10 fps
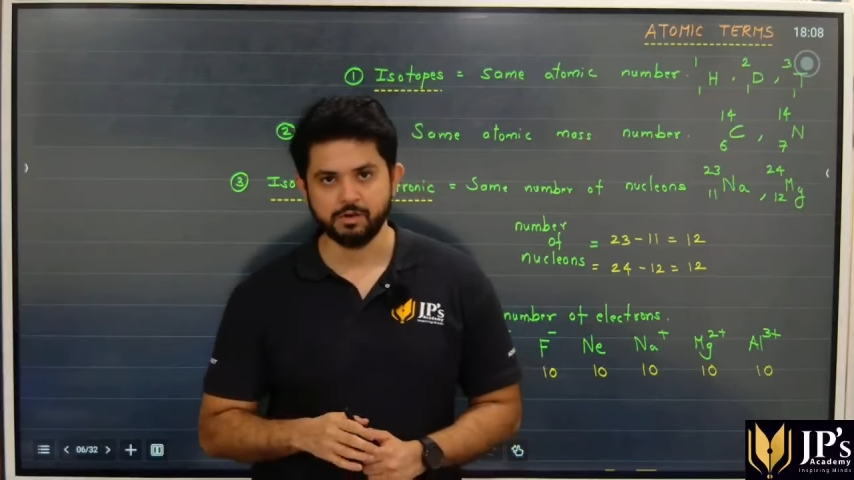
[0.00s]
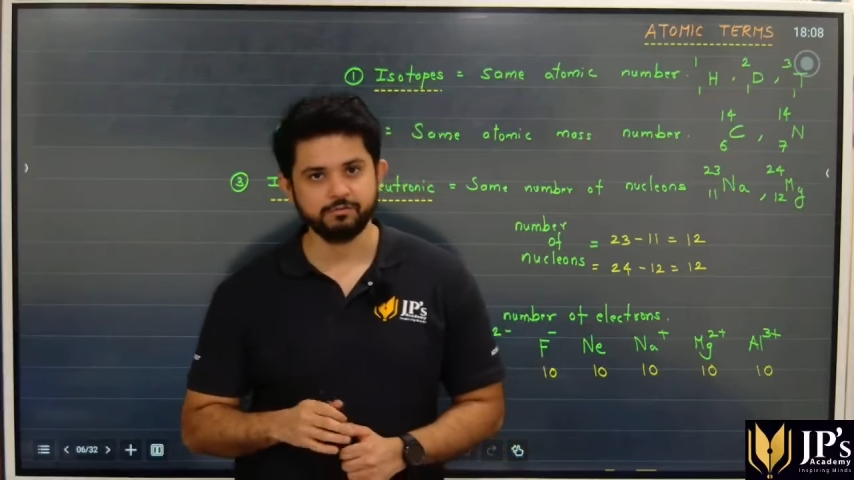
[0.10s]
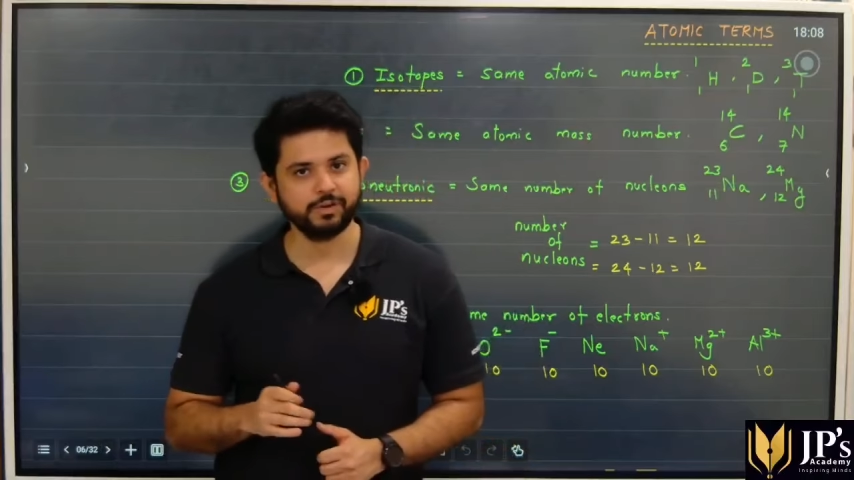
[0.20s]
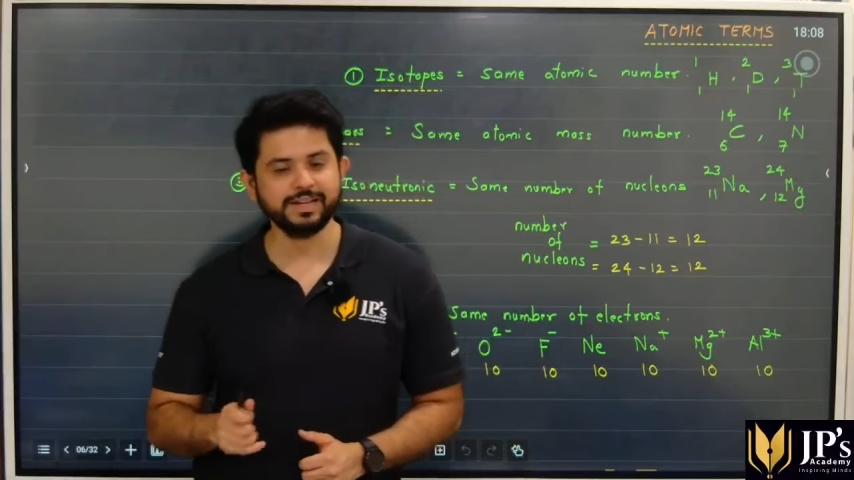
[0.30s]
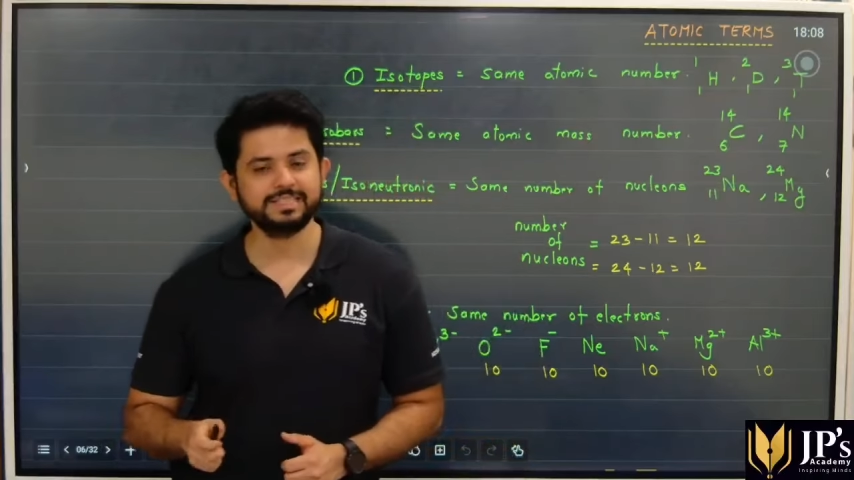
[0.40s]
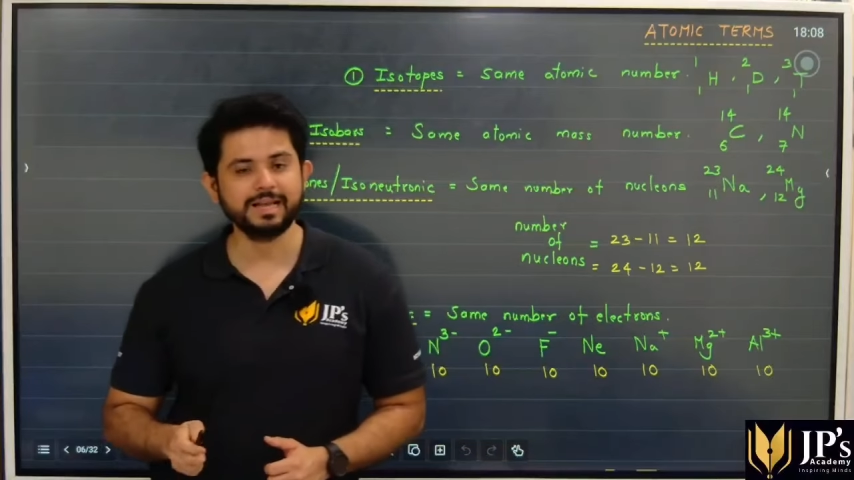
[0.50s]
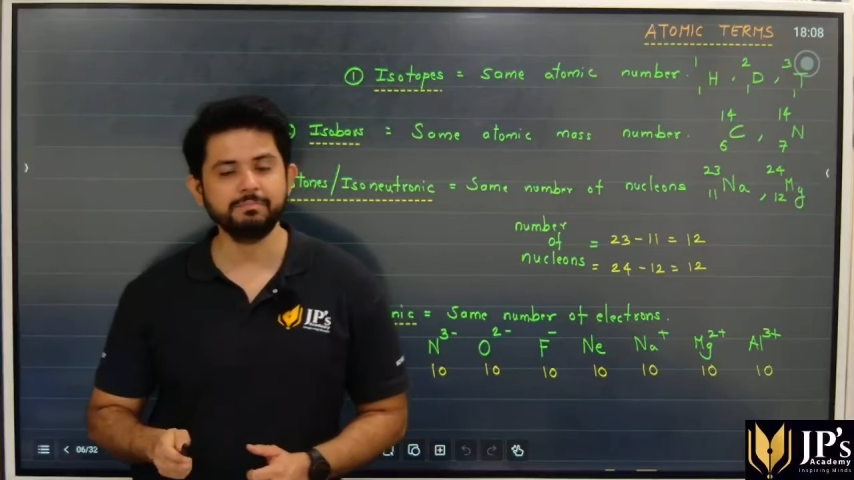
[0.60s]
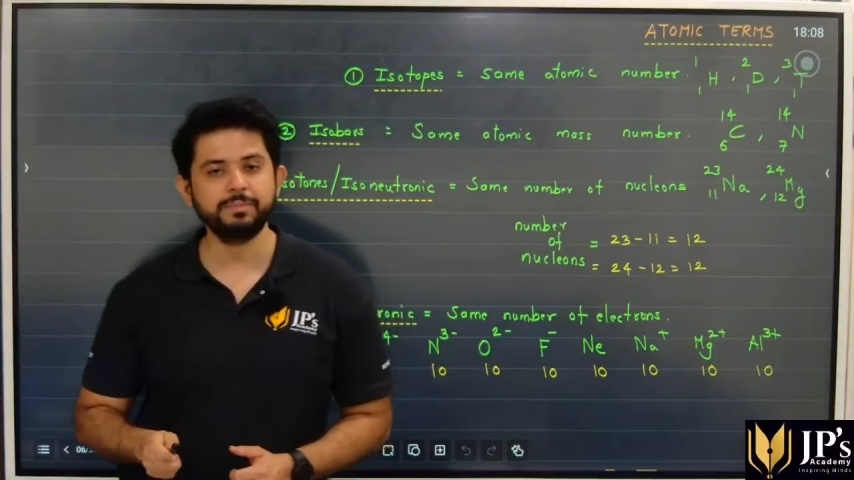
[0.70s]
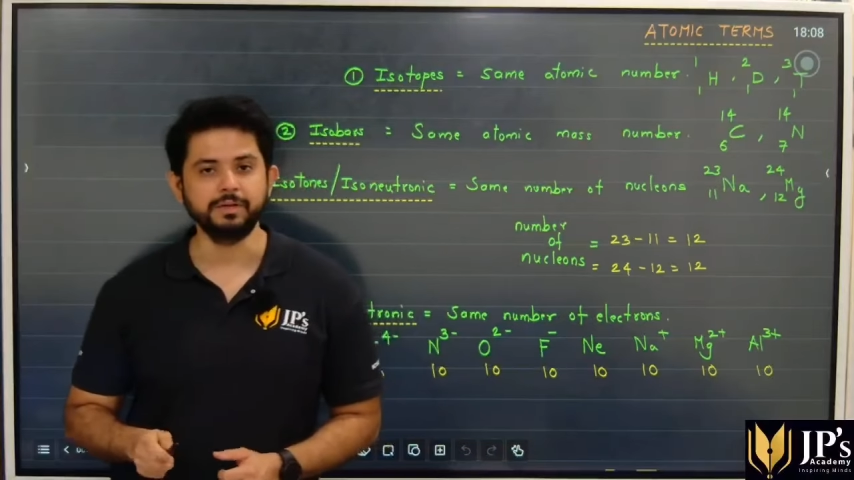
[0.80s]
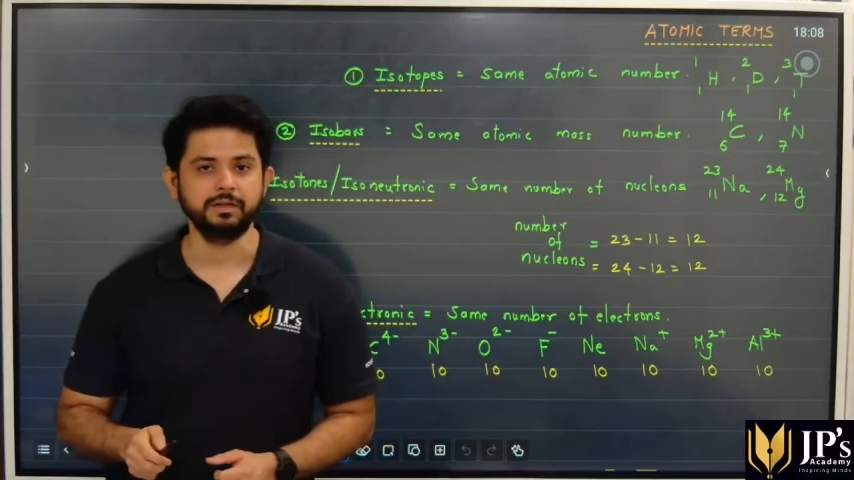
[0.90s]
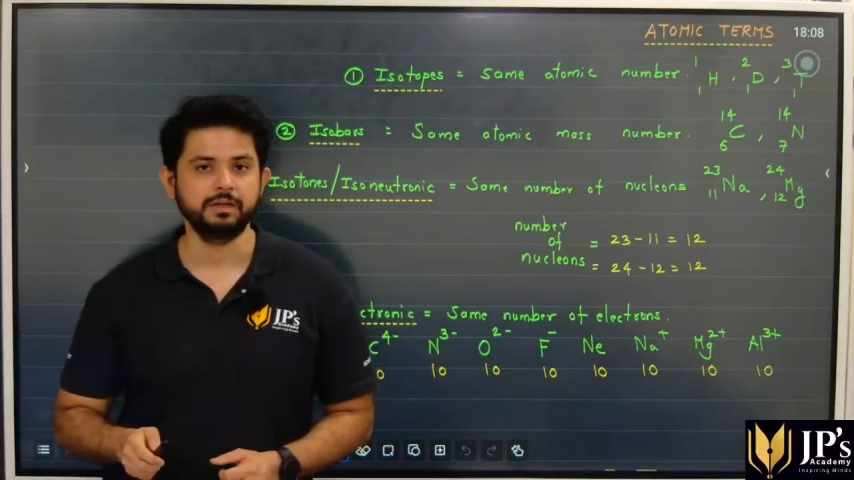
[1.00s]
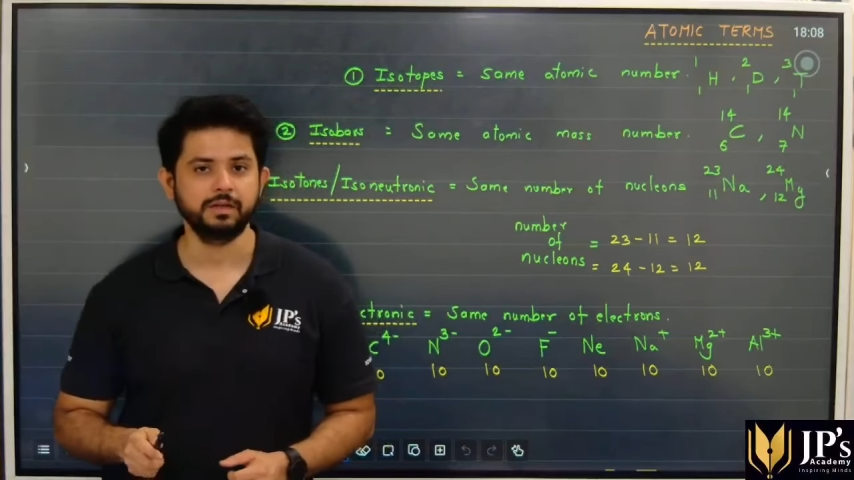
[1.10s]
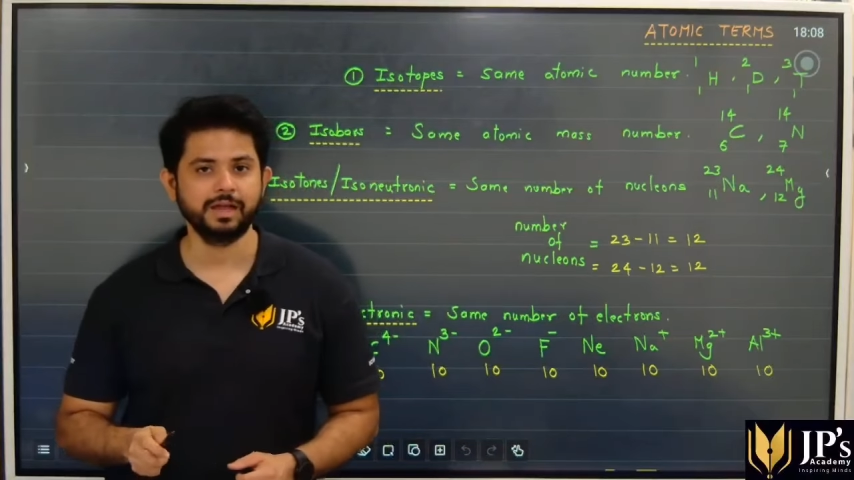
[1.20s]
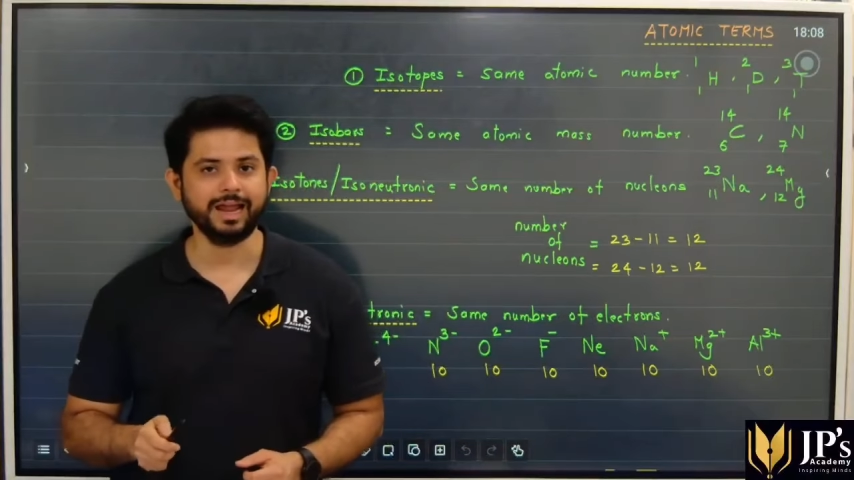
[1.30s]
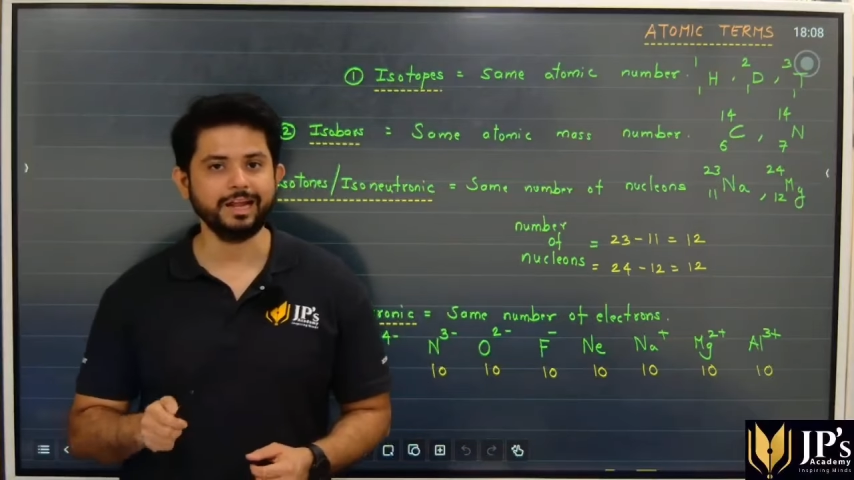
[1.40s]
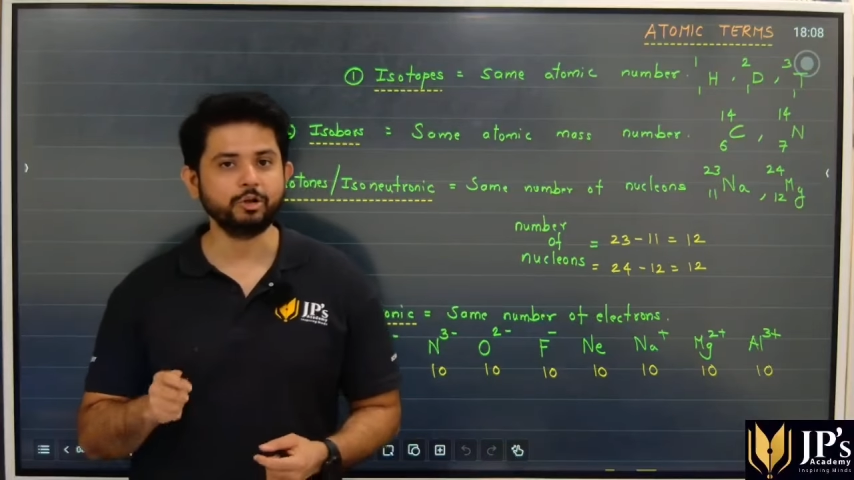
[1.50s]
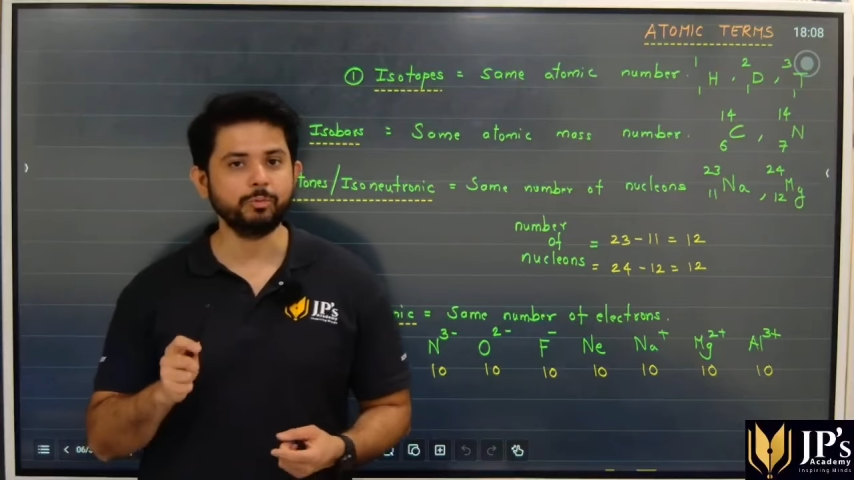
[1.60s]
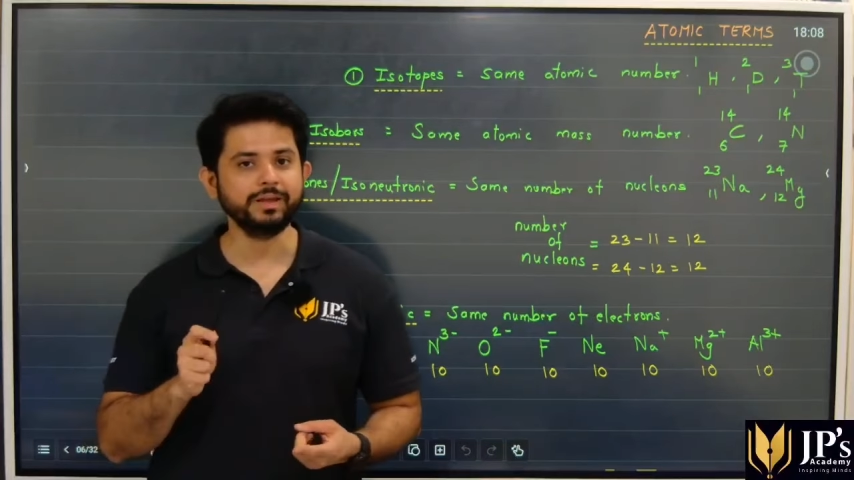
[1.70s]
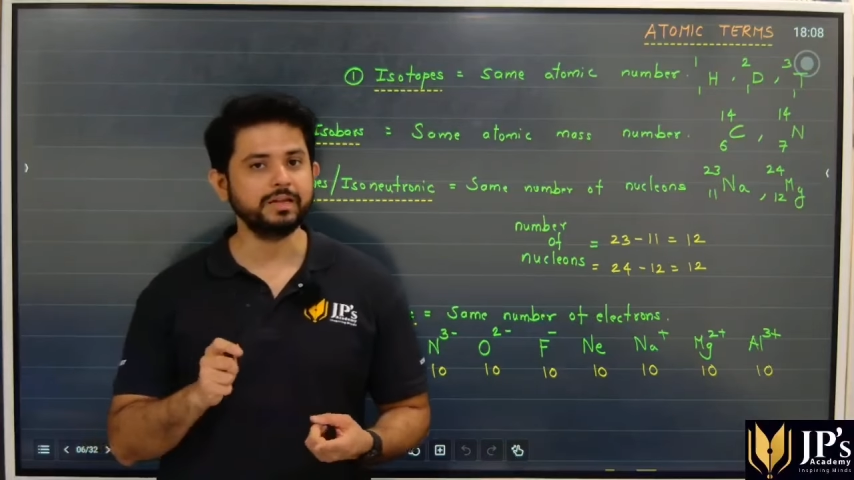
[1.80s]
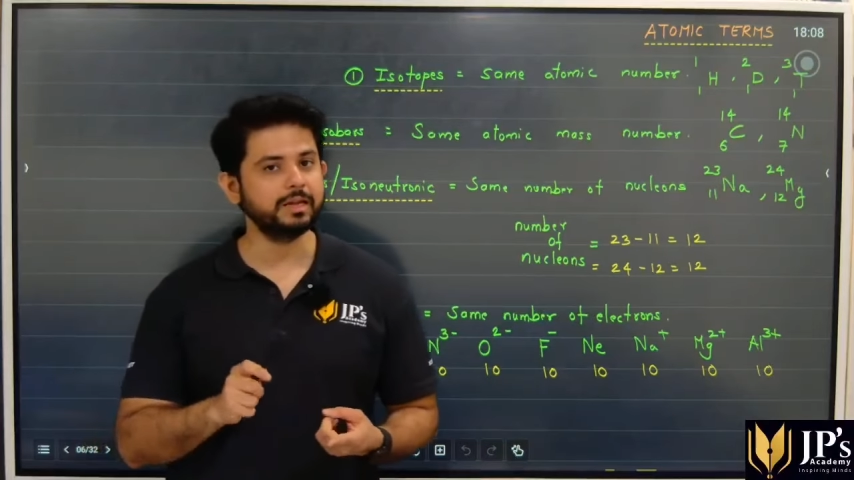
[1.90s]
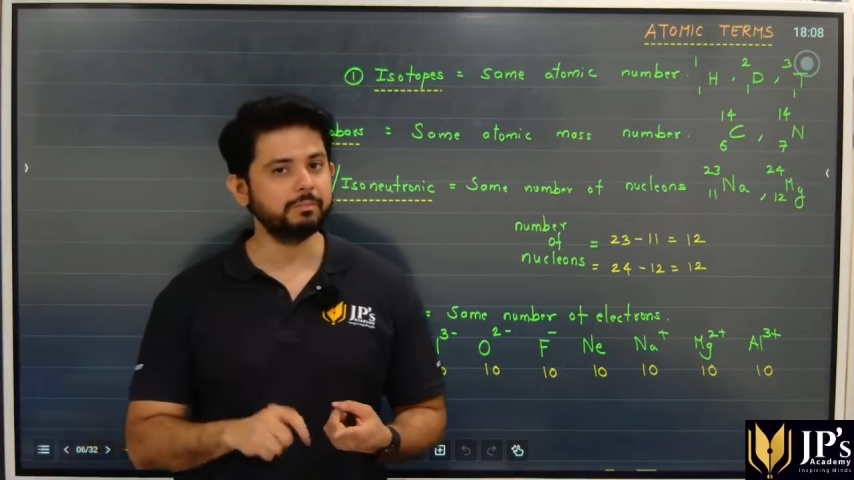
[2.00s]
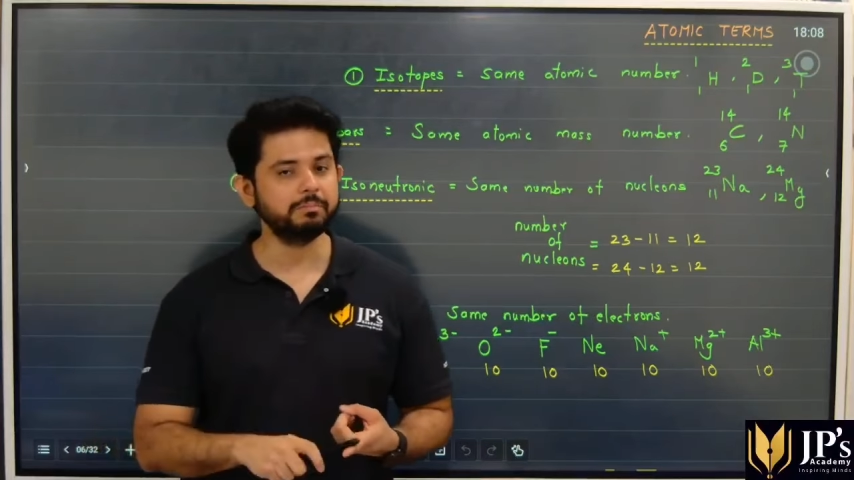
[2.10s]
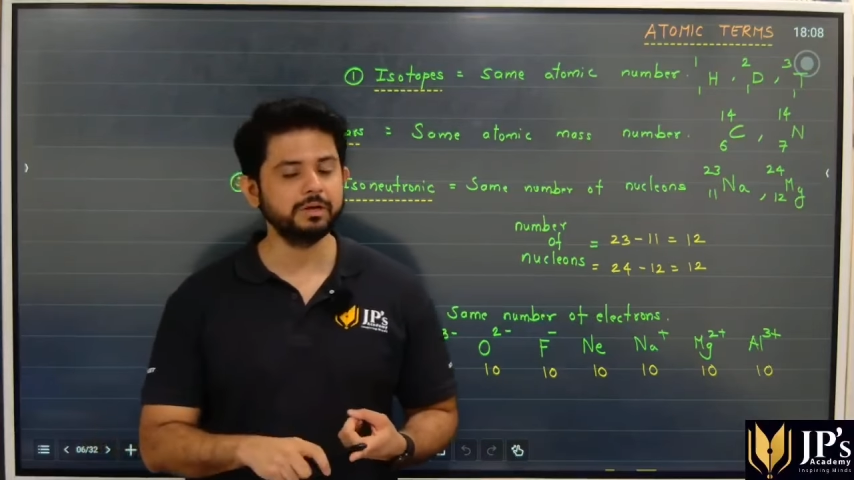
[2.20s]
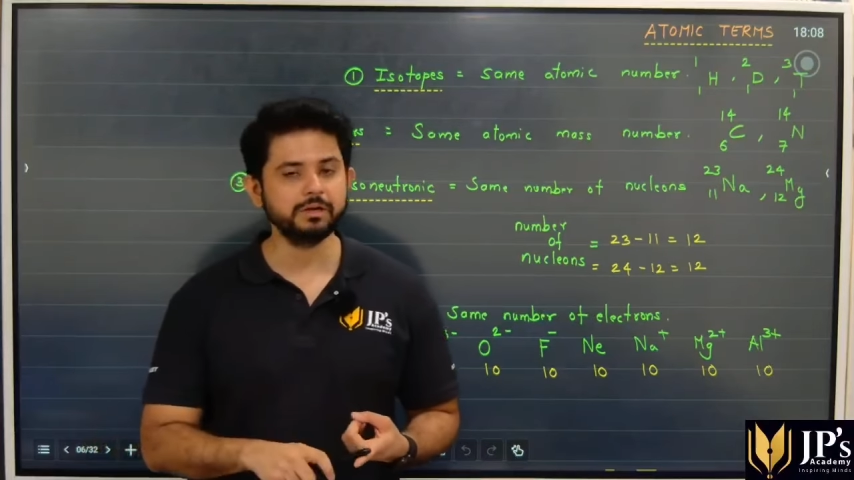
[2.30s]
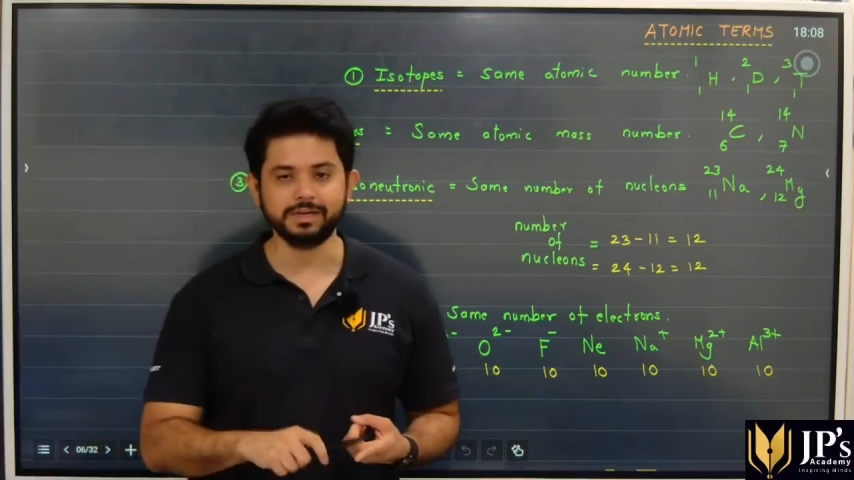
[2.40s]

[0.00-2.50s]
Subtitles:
For example, atomic number,